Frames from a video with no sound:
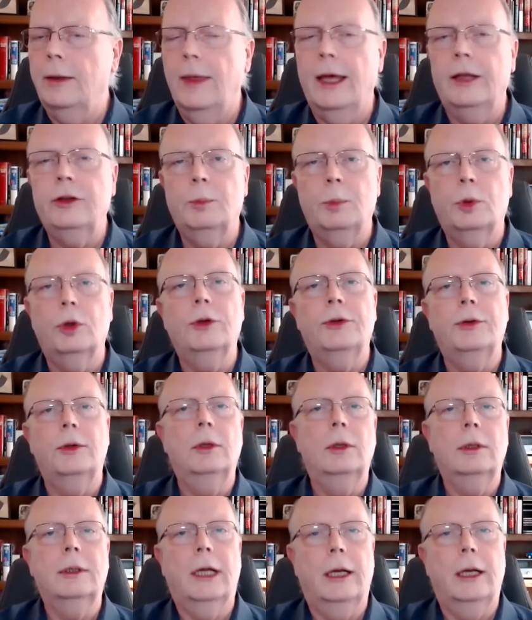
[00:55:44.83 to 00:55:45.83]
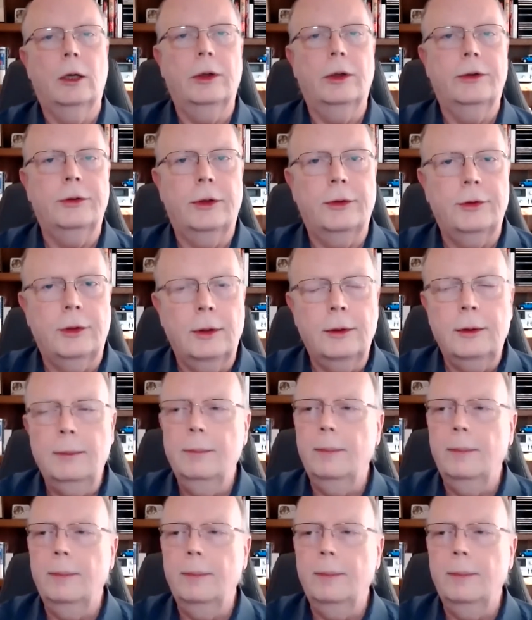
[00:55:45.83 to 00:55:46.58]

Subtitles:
that's personal care assistant.